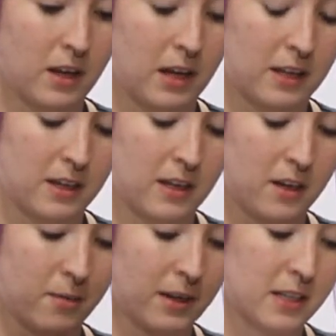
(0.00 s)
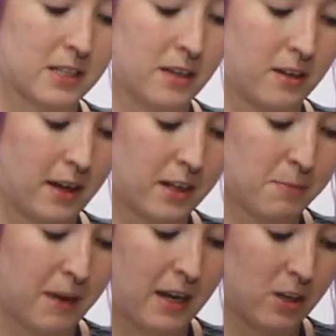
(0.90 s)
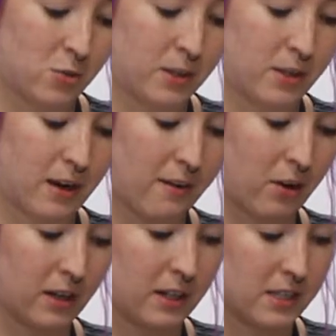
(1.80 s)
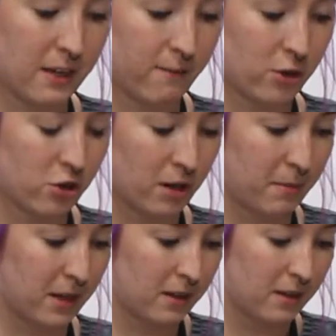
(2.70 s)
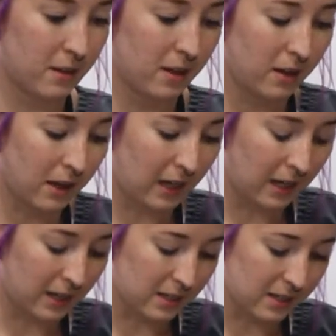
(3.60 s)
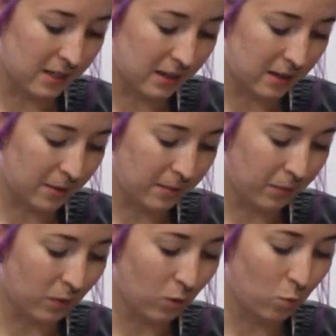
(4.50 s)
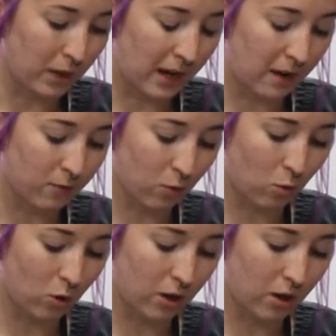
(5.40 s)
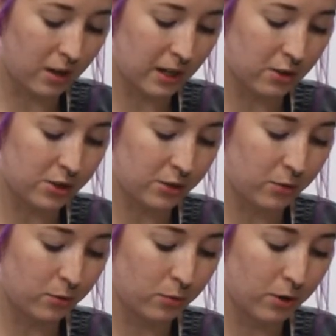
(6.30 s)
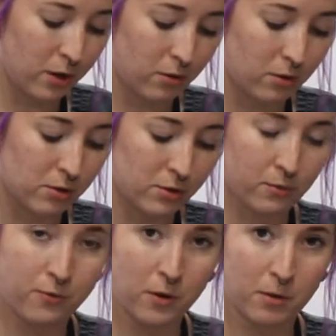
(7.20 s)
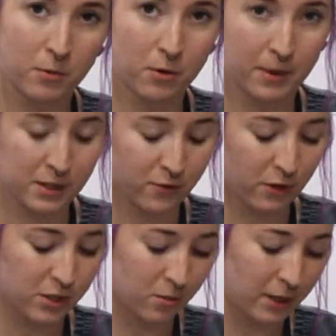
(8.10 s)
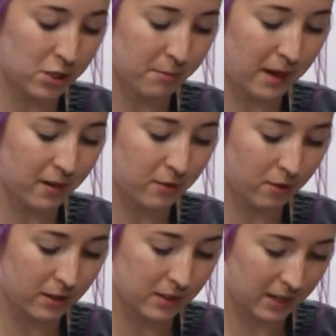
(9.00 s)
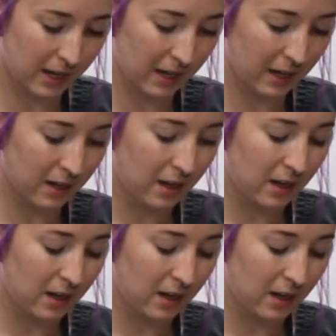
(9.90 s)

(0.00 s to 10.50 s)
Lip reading: And then, like I said, on the next page, we do have our consent for treatment, and we have recorded on here too the owner's phone number, best for us to reach him at during today,